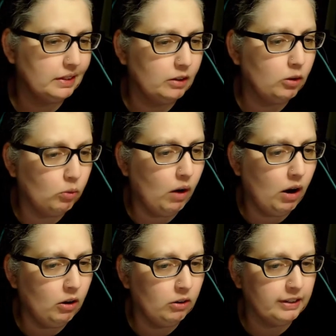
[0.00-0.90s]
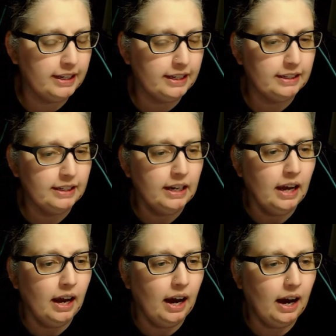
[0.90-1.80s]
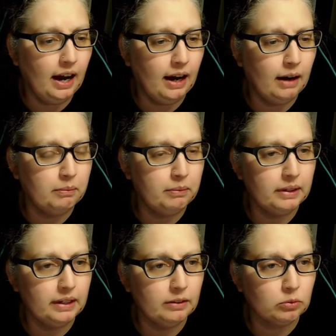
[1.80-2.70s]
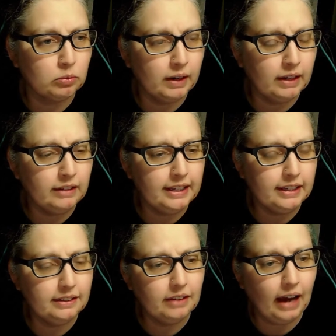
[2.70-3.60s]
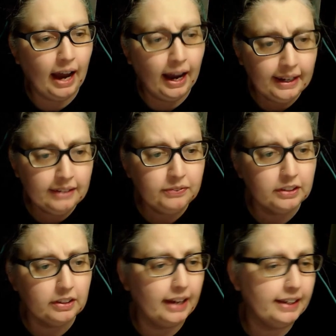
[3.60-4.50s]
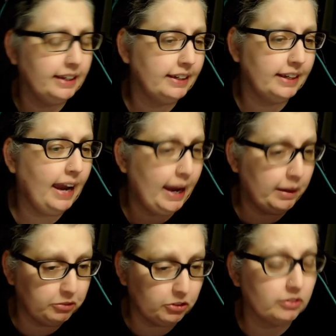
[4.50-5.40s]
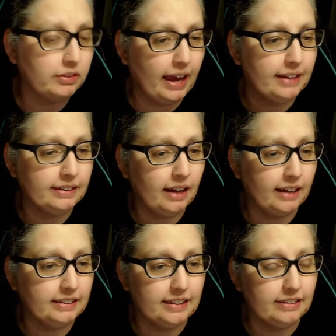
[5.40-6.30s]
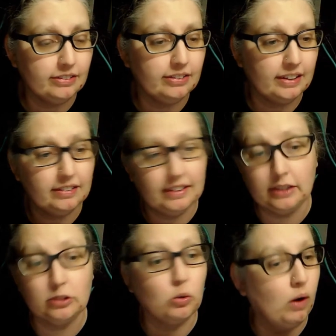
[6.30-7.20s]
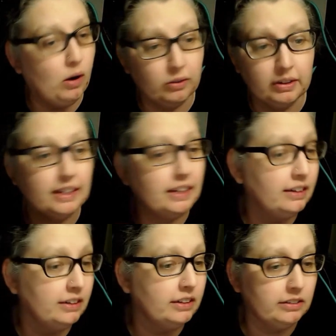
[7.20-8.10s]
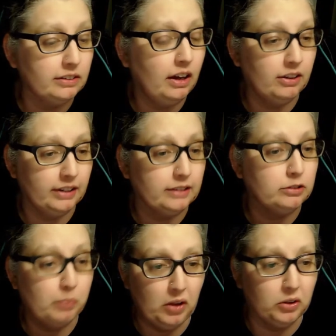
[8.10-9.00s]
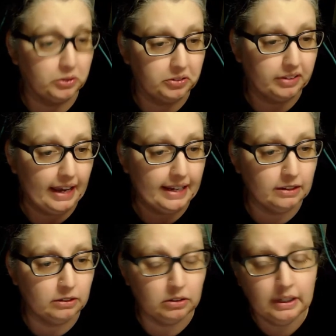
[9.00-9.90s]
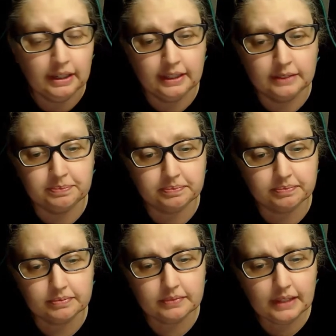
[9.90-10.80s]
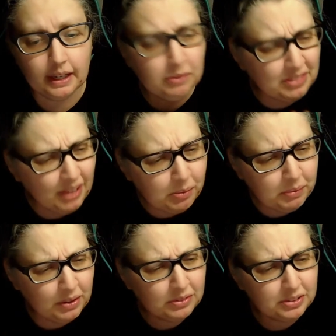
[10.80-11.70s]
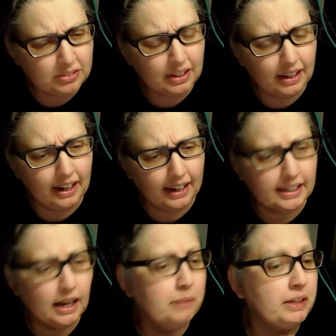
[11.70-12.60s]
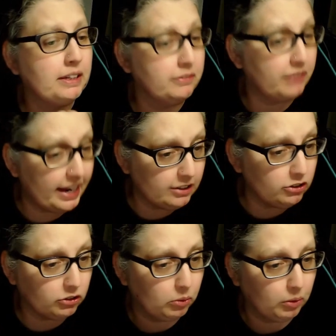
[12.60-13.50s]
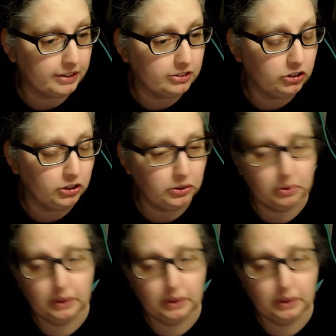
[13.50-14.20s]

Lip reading: quality. Really, I feel like it captured that 1960s quality on a smaller scale. It was almost a coming of age story too,